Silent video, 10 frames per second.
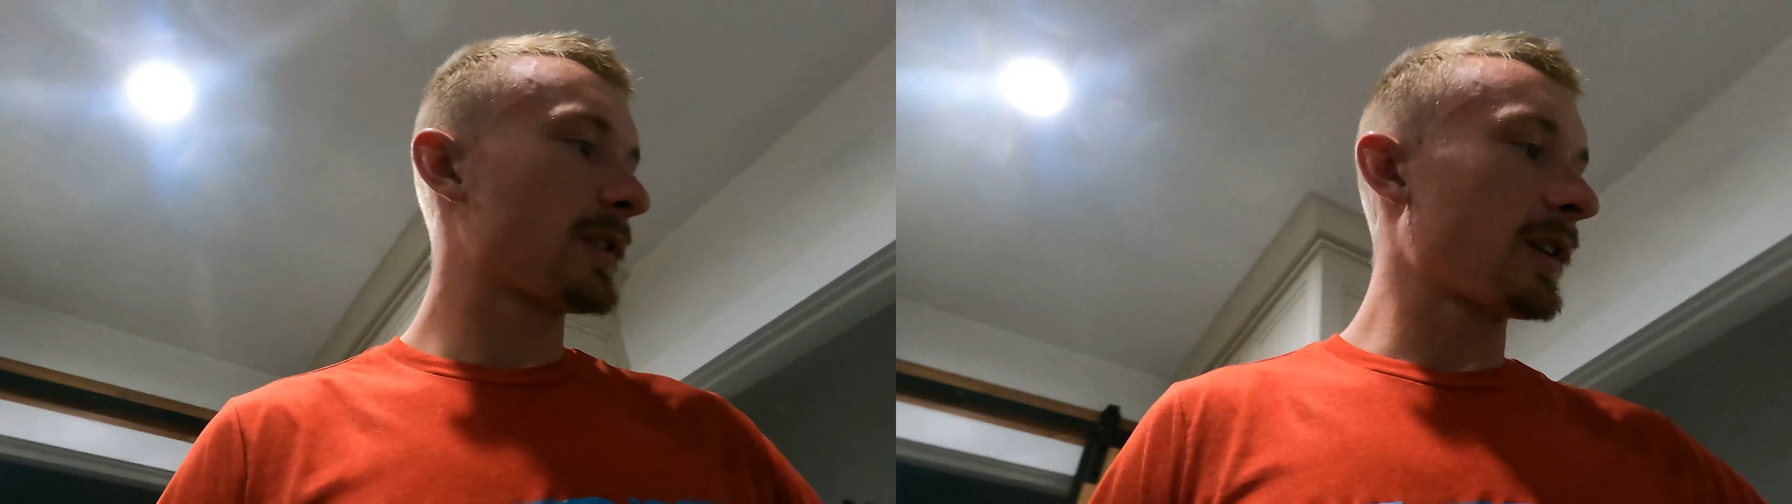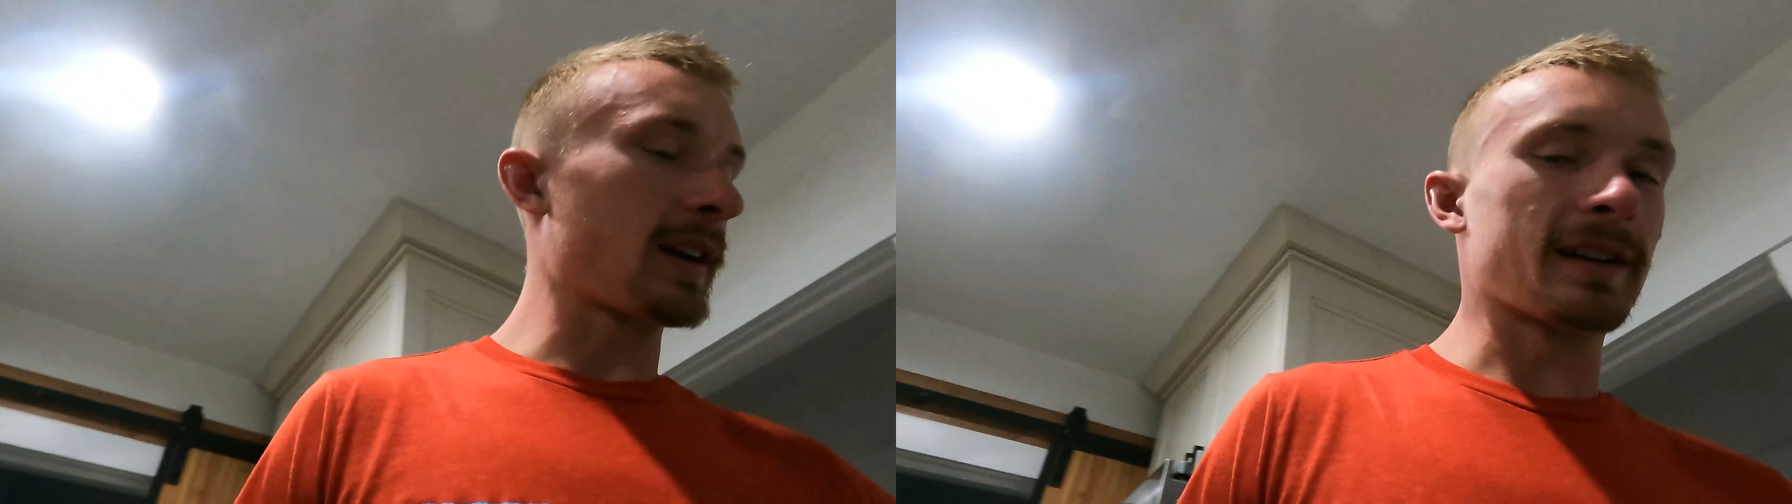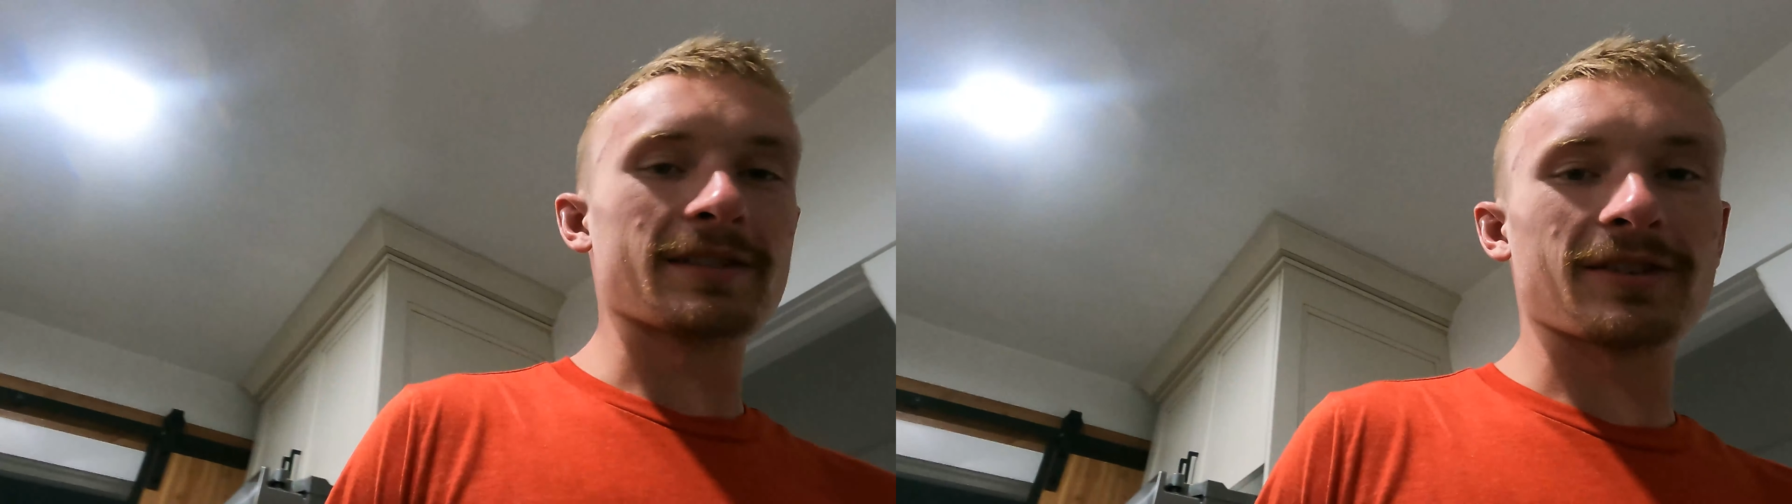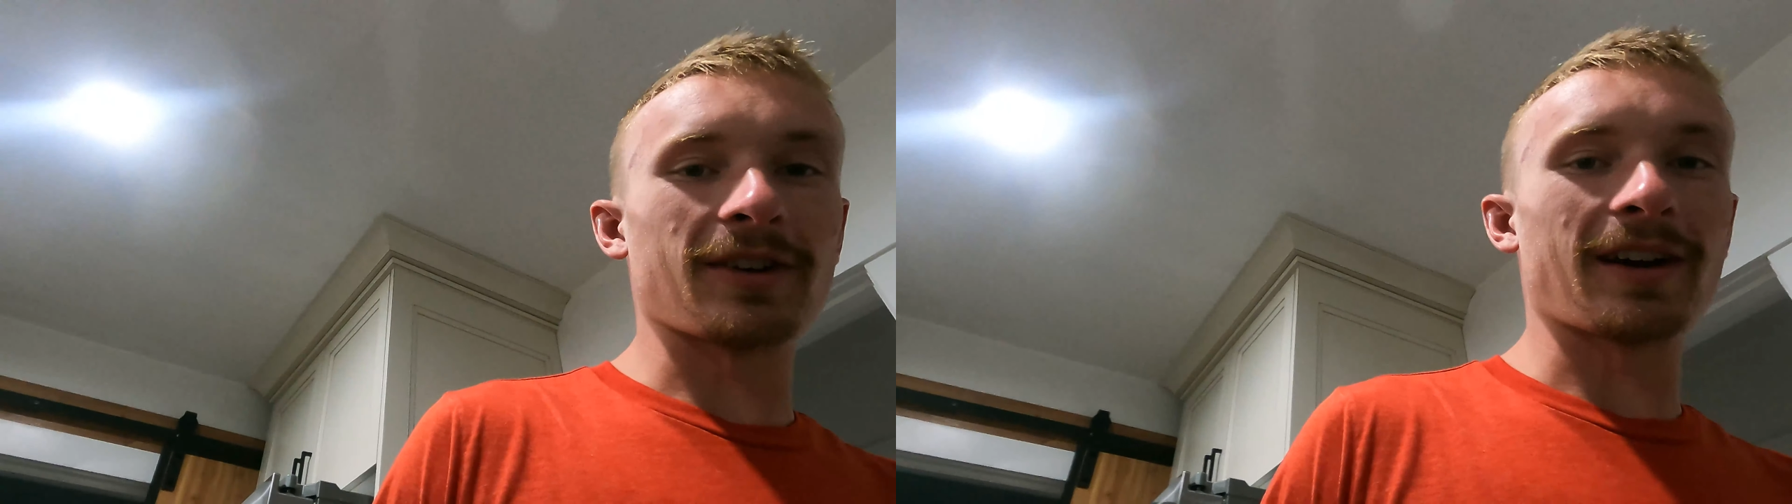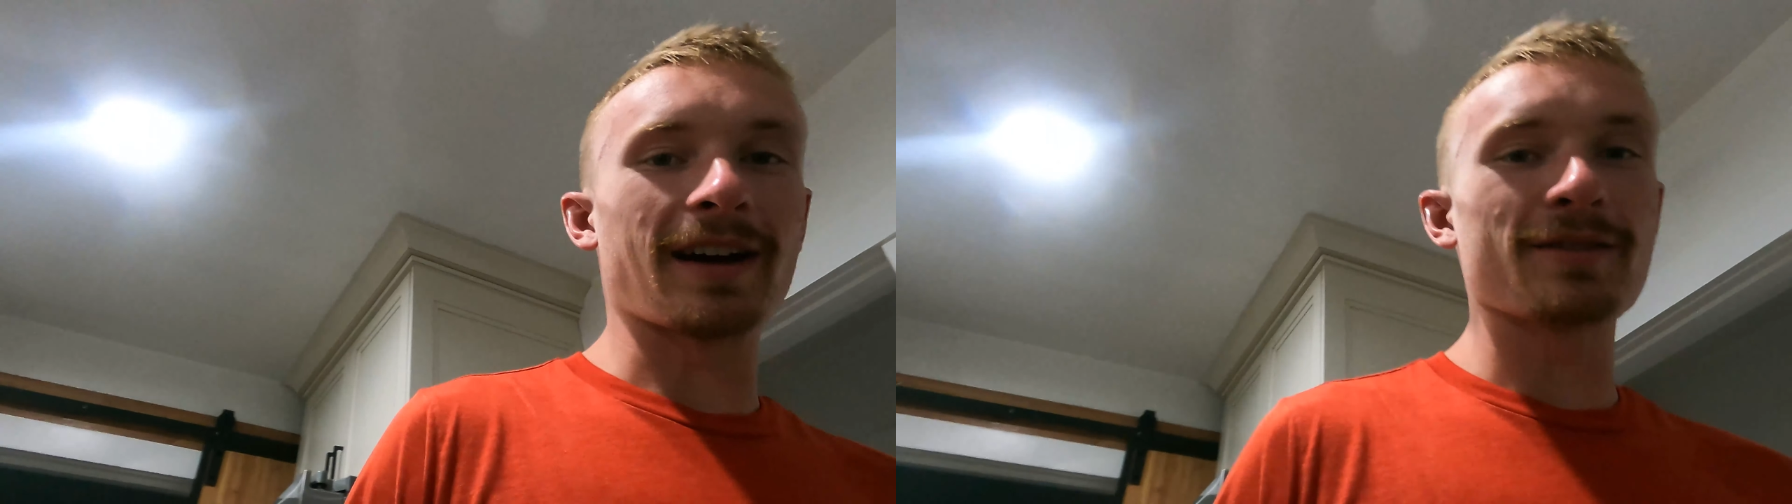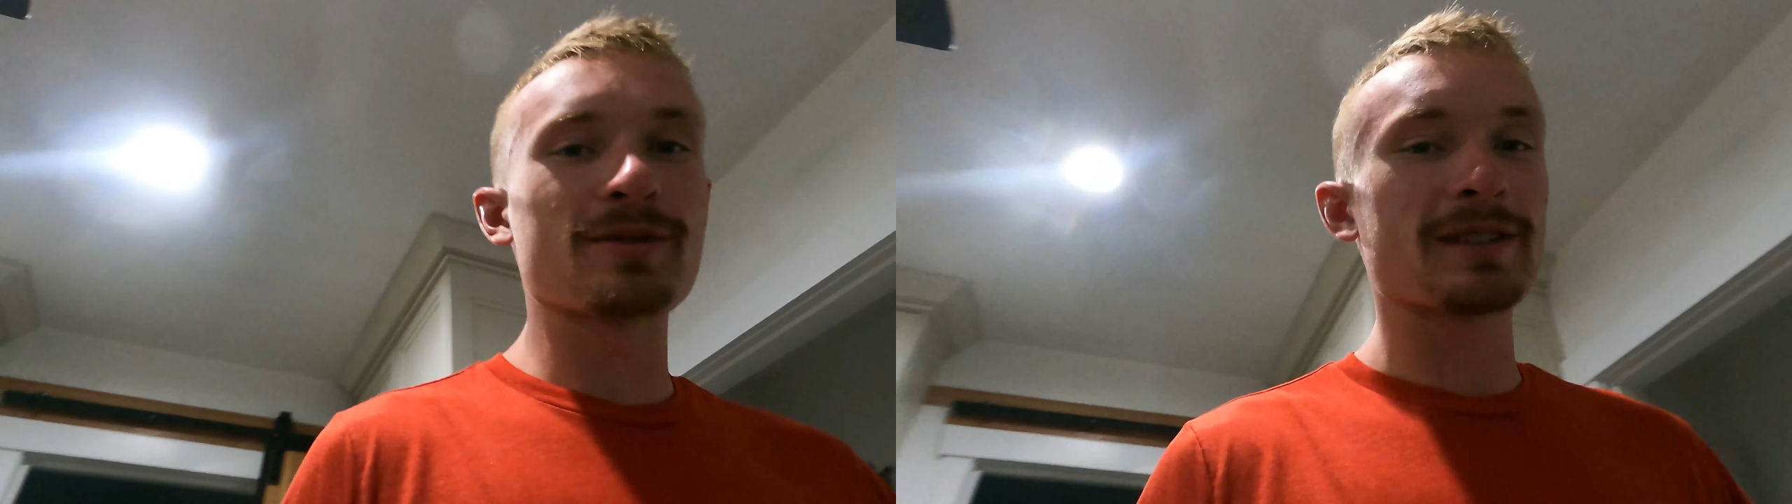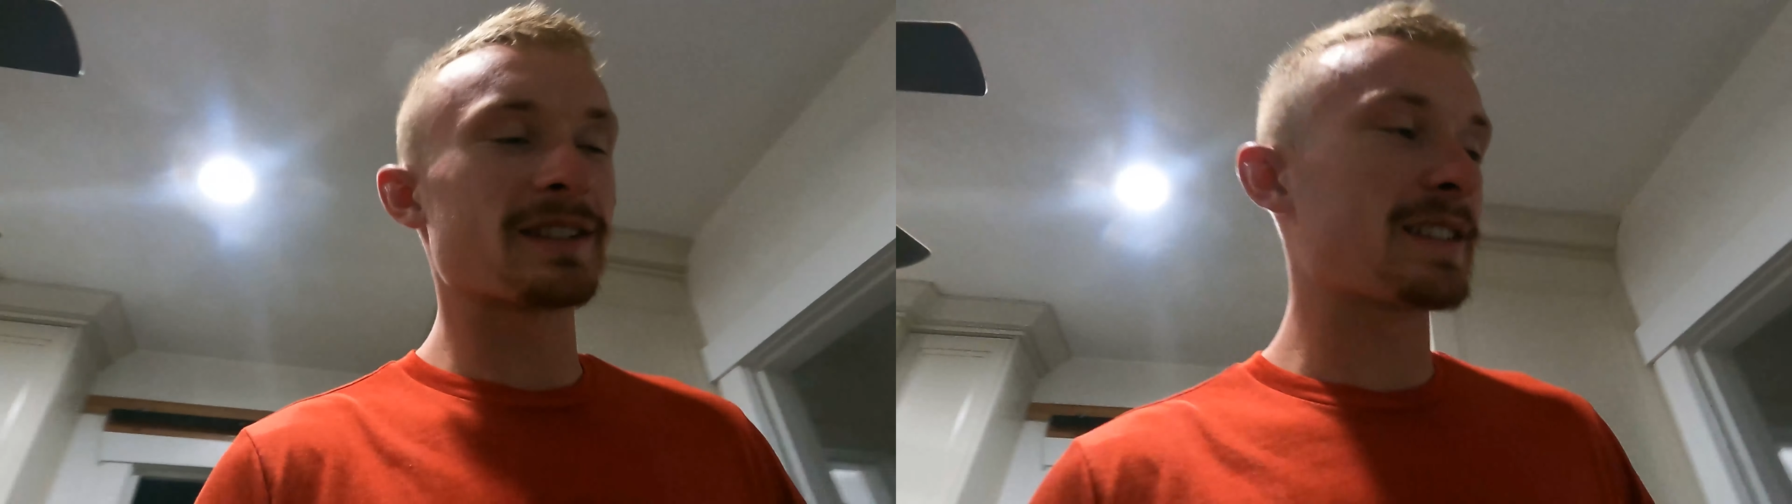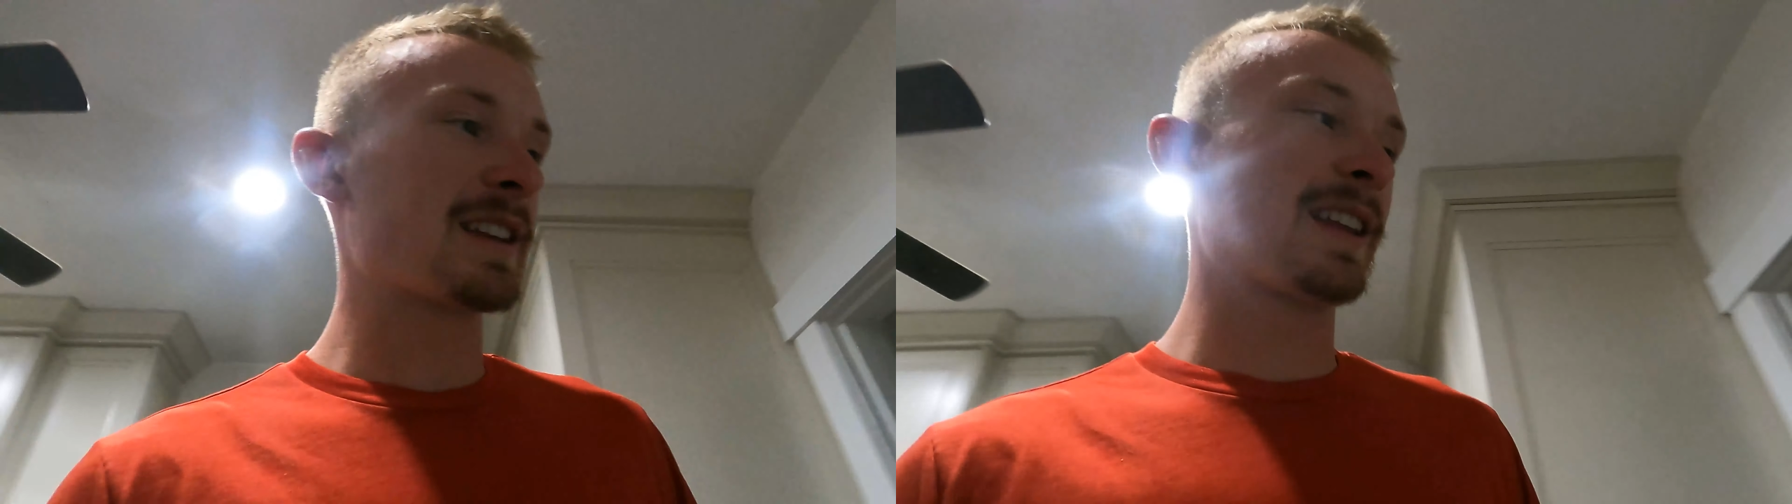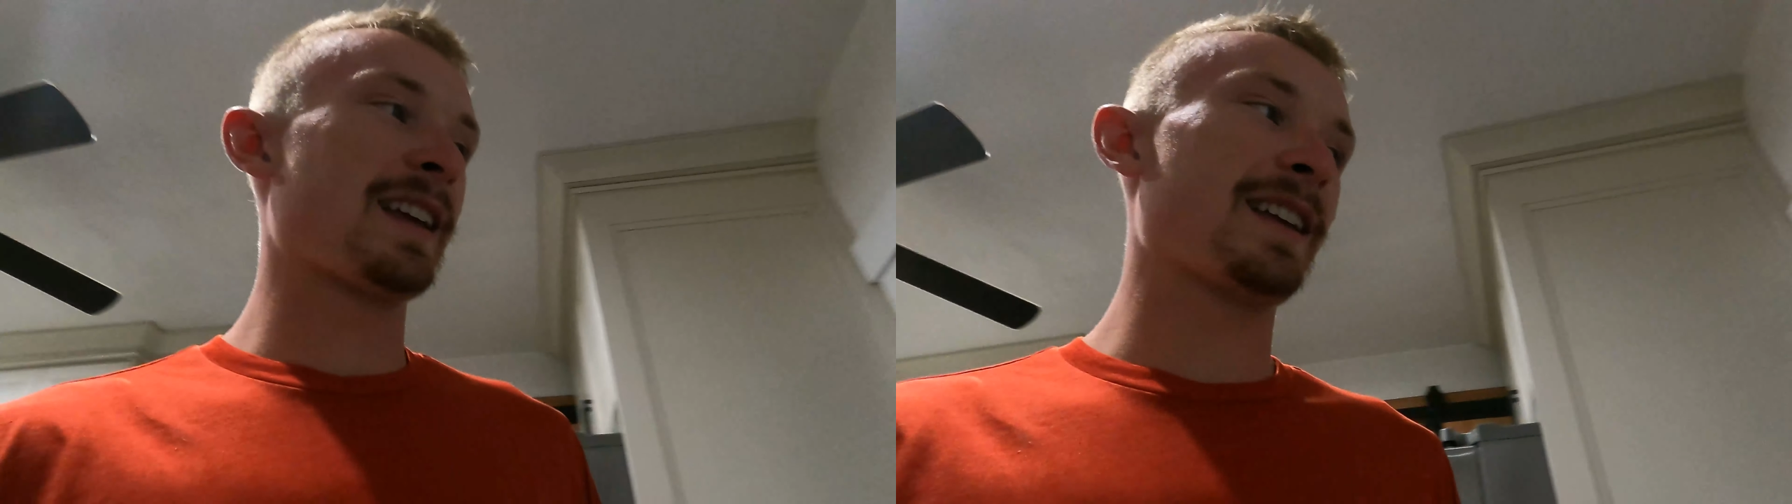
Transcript: Alright, so I was